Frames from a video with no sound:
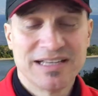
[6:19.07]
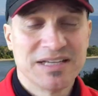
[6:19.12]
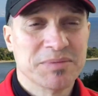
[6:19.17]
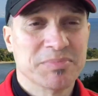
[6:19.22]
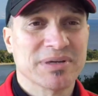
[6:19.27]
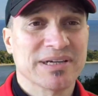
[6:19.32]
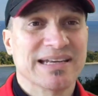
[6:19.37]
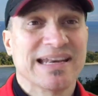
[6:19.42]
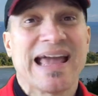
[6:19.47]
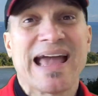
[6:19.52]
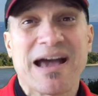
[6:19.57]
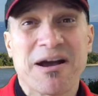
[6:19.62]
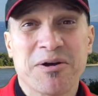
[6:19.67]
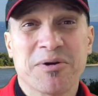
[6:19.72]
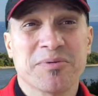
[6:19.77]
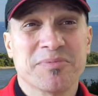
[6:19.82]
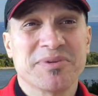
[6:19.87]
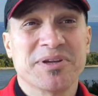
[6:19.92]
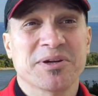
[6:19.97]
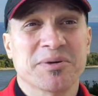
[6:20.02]
But
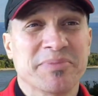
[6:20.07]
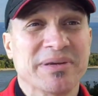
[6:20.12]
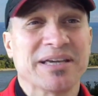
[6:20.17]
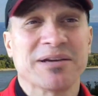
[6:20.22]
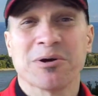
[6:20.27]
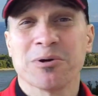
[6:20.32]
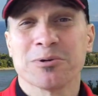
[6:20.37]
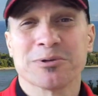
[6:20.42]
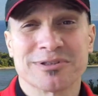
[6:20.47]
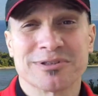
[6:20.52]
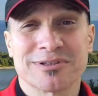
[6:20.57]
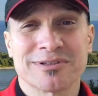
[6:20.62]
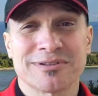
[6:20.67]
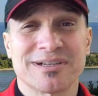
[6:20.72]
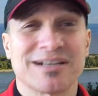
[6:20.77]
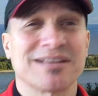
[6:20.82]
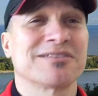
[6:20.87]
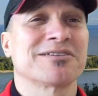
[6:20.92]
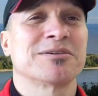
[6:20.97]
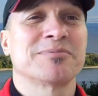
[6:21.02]
now, you know, being older
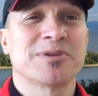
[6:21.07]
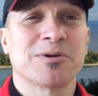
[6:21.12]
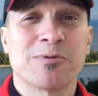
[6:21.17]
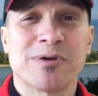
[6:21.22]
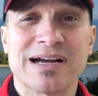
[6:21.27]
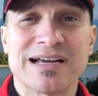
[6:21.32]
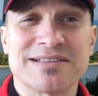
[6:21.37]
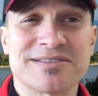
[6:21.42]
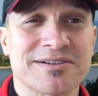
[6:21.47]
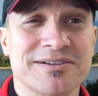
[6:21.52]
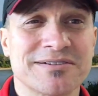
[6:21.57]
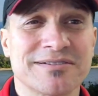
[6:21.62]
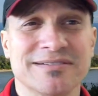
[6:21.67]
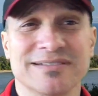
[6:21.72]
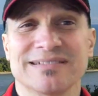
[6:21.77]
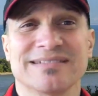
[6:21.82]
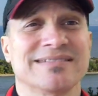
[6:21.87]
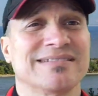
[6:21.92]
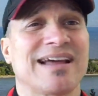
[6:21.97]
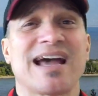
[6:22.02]
and a little bit wiser
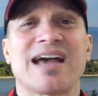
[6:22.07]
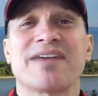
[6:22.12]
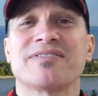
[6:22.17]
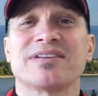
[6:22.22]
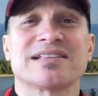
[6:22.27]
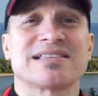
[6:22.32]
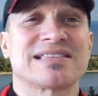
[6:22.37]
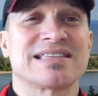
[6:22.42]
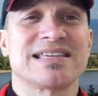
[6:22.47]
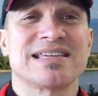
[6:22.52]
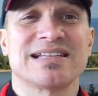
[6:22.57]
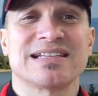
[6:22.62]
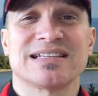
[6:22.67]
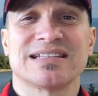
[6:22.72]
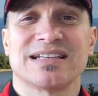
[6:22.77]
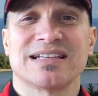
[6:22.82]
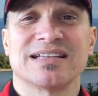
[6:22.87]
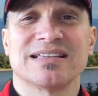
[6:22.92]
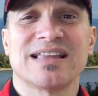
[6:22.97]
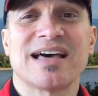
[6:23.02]
and having
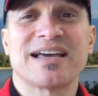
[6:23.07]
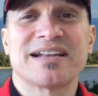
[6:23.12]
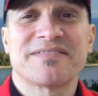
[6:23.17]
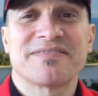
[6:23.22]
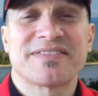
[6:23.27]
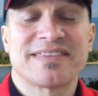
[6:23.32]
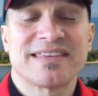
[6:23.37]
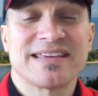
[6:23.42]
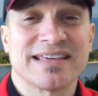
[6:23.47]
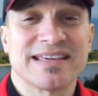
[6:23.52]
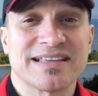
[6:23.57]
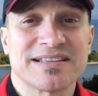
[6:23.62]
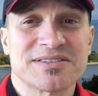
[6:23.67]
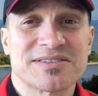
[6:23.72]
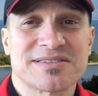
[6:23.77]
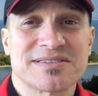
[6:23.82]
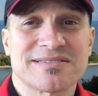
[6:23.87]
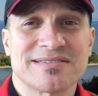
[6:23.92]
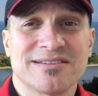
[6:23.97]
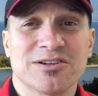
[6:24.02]
seen a lot of
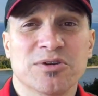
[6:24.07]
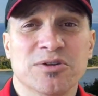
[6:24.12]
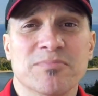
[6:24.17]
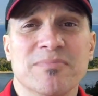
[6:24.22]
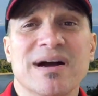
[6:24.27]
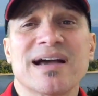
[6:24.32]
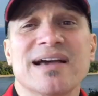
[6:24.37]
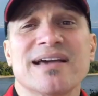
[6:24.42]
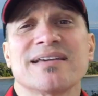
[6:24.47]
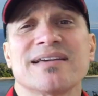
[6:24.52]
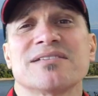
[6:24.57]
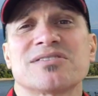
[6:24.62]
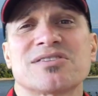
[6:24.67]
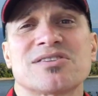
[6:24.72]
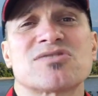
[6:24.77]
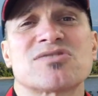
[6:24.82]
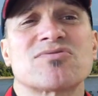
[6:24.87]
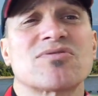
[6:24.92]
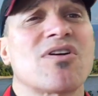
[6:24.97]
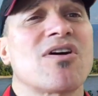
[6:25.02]
things, you know, my
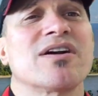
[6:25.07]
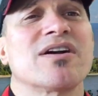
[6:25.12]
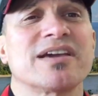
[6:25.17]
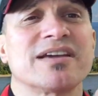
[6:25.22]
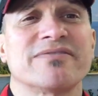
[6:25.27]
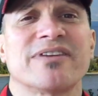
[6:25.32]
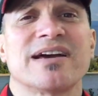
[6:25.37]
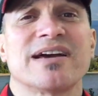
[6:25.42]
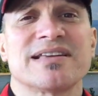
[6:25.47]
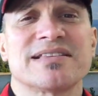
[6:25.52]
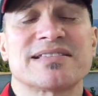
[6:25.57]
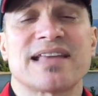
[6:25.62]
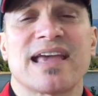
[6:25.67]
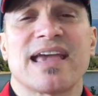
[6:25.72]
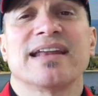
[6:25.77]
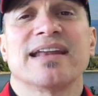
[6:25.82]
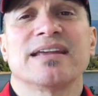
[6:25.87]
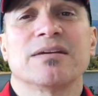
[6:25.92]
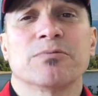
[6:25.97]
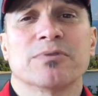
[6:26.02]
strong advice
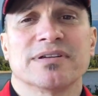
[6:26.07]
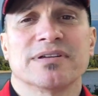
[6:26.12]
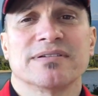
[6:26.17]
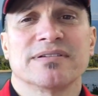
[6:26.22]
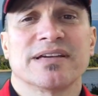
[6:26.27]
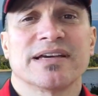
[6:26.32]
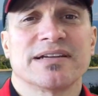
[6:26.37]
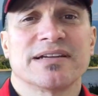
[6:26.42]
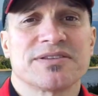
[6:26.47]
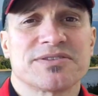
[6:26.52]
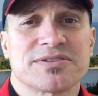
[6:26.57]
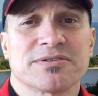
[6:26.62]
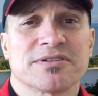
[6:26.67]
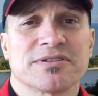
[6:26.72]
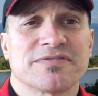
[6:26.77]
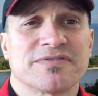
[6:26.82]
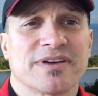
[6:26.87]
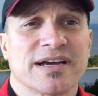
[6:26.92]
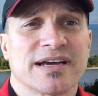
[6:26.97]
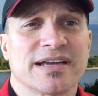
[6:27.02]
to anyone getting
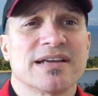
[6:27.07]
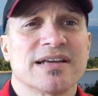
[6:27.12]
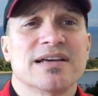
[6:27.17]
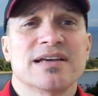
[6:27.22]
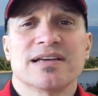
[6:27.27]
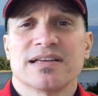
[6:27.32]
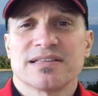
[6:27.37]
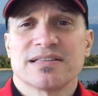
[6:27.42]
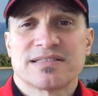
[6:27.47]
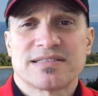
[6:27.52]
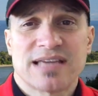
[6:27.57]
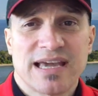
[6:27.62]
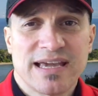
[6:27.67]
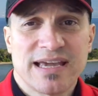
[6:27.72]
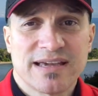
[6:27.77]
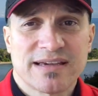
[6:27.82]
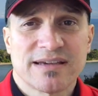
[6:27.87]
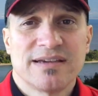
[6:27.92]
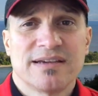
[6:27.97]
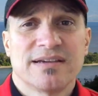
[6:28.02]
certified is
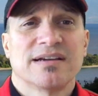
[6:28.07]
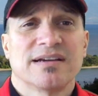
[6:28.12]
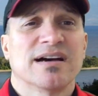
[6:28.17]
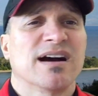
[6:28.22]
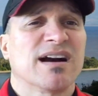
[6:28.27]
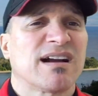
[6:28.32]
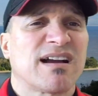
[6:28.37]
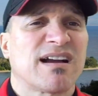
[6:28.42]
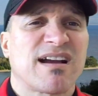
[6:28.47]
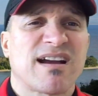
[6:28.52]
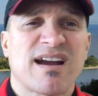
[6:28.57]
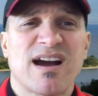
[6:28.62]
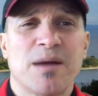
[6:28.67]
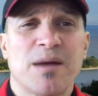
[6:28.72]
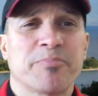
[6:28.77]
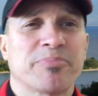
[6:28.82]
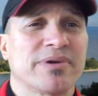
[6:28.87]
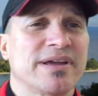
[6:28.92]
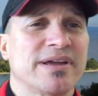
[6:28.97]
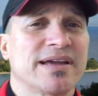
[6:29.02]
take a
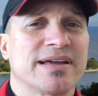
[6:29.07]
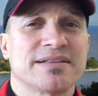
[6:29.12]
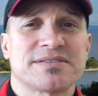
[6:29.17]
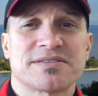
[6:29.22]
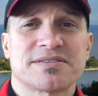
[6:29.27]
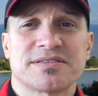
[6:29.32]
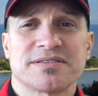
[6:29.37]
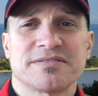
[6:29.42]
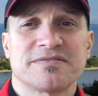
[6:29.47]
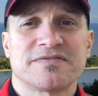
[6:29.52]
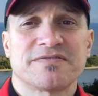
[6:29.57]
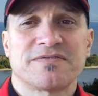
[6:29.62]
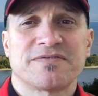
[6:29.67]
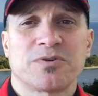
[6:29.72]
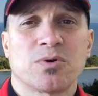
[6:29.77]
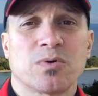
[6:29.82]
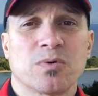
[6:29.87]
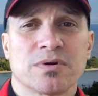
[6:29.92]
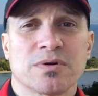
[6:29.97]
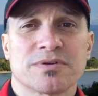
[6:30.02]
comprehensive
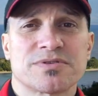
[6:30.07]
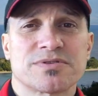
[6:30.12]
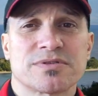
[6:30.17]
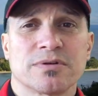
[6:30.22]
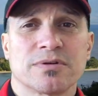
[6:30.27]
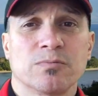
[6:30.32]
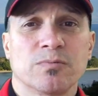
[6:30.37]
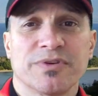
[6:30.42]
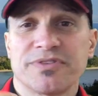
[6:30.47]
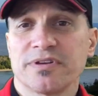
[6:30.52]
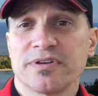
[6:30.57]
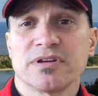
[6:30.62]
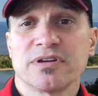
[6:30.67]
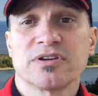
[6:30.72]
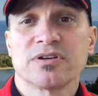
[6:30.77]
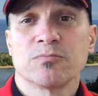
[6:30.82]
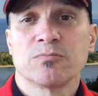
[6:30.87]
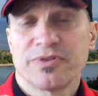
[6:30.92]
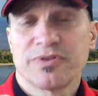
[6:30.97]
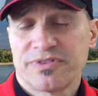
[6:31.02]
course with
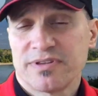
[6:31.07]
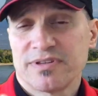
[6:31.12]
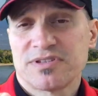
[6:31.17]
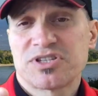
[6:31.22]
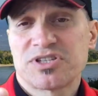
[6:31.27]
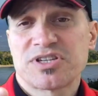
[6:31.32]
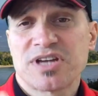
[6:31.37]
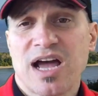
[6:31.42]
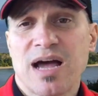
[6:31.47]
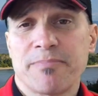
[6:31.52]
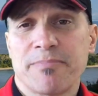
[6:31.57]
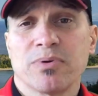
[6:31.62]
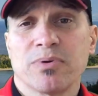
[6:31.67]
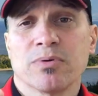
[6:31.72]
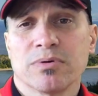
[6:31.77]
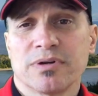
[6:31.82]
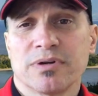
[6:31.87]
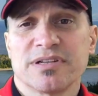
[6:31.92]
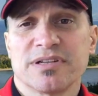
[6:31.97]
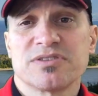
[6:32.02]
a shop
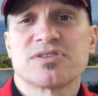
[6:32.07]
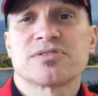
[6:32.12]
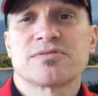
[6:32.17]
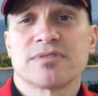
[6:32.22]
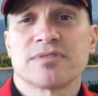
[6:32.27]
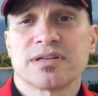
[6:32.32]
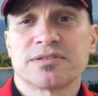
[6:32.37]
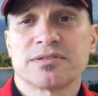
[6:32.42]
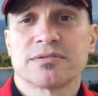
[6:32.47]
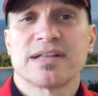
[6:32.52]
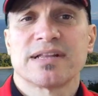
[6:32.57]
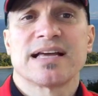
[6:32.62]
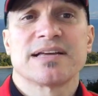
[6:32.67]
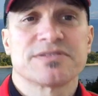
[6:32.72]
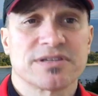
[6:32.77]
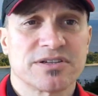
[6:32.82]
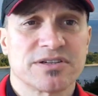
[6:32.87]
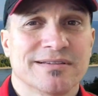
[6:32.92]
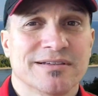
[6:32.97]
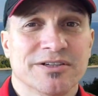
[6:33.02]
or an instructor that
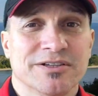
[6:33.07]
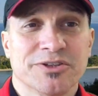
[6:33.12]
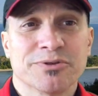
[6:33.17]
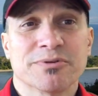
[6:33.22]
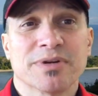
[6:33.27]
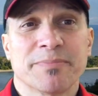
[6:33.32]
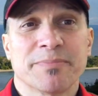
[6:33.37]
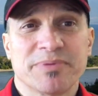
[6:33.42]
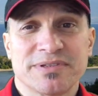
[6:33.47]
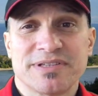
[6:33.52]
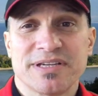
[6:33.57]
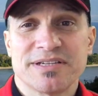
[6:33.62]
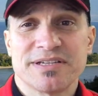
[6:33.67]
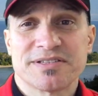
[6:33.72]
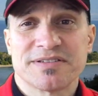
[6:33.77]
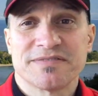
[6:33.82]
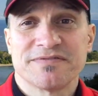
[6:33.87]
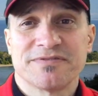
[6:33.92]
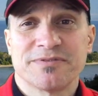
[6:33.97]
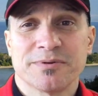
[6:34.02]
has a good
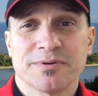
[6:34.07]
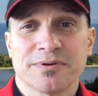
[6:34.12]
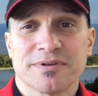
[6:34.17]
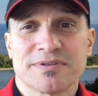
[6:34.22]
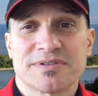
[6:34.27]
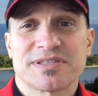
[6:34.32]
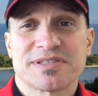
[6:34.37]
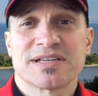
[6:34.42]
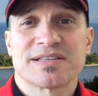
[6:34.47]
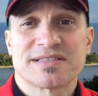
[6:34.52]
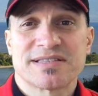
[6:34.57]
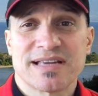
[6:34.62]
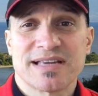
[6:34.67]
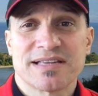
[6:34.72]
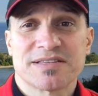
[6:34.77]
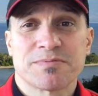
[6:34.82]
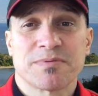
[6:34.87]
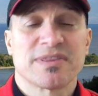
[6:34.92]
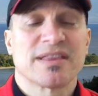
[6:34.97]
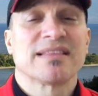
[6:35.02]
reputation for
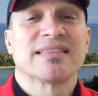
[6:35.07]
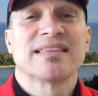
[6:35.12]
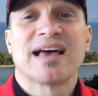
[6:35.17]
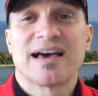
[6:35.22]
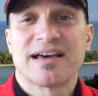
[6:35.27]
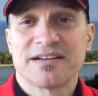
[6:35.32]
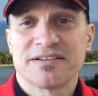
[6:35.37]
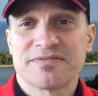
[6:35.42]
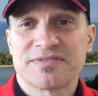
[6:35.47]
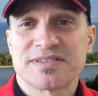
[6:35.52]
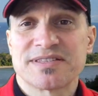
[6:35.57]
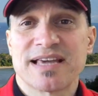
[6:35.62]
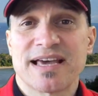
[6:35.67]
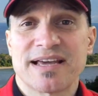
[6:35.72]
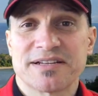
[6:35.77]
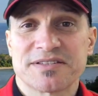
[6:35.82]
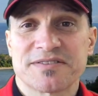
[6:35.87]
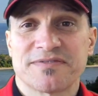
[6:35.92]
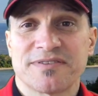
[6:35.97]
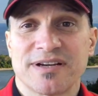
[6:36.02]
success with a lot of
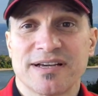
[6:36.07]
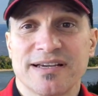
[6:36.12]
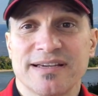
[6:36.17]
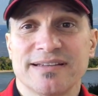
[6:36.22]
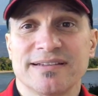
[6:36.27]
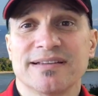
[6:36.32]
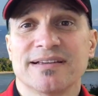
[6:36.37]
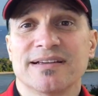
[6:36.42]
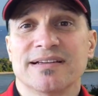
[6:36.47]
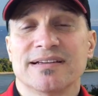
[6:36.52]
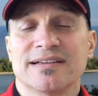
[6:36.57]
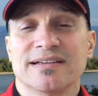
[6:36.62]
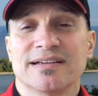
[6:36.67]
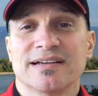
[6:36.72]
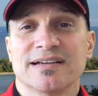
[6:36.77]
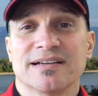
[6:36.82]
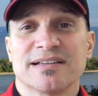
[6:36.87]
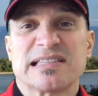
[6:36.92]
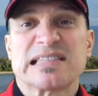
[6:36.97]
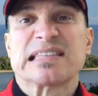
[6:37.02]
satisfied
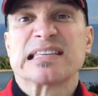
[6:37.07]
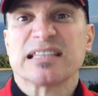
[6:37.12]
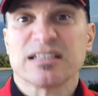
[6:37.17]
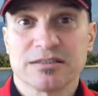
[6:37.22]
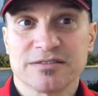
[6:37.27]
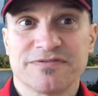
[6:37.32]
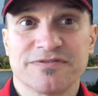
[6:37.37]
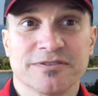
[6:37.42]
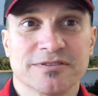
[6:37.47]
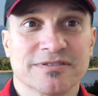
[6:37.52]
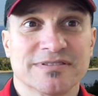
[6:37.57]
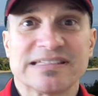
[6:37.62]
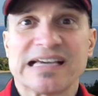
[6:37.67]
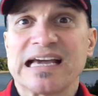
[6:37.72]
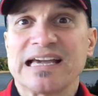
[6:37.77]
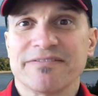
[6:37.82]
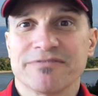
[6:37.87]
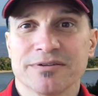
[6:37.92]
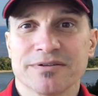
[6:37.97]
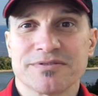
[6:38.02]
skillful
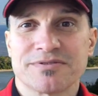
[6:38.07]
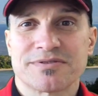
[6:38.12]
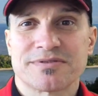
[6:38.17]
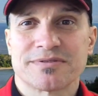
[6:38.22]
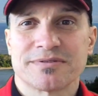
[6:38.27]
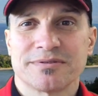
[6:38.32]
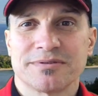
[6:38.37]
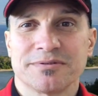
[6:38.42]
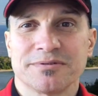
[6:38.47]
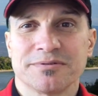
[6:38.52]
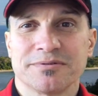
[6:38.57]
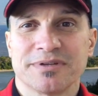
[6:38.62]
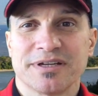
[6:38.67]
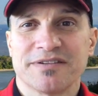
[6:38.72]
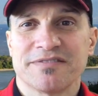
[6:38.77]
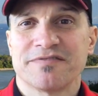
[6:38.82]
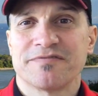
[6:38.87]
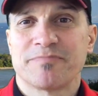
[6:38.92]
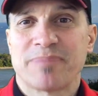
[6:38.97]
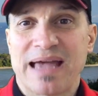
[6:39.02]
divers who
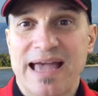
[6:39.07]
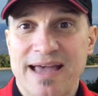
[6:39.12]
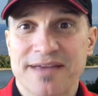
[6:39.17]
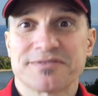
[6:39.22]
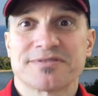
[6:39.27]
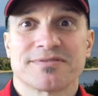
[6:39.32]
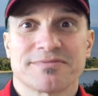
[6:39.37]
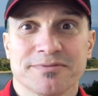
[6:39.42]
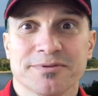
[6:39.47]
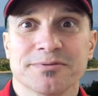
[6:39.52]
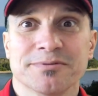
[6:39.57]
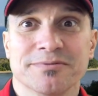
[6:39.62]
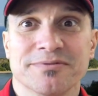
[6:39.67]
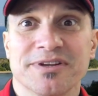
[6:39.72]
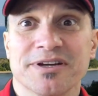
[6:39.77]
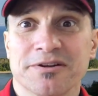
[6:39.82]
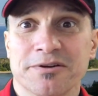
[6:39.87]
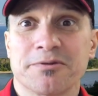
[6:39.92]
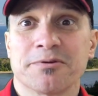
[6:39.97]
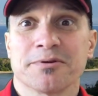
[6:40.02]
have passed through
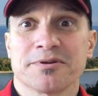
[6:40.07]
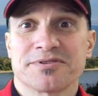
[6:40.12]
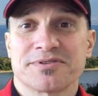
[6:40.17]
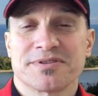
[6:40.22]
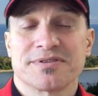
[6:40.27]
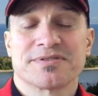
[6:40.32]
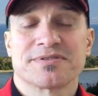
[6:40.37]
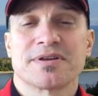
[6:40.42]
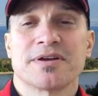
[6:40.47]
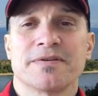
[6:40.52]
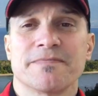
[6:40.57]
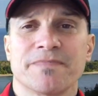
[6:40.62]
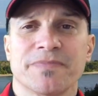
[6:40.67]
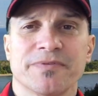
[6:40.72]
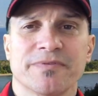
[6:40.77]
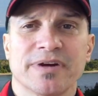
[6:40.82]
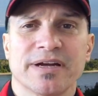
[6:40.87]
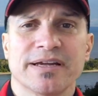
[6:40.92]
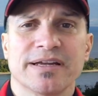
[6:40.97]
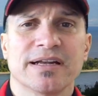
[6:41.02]
their courses,
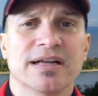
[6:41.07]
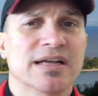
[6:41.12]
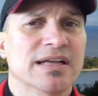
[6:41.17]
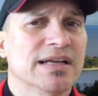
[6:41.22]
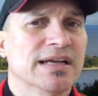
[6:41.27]
right?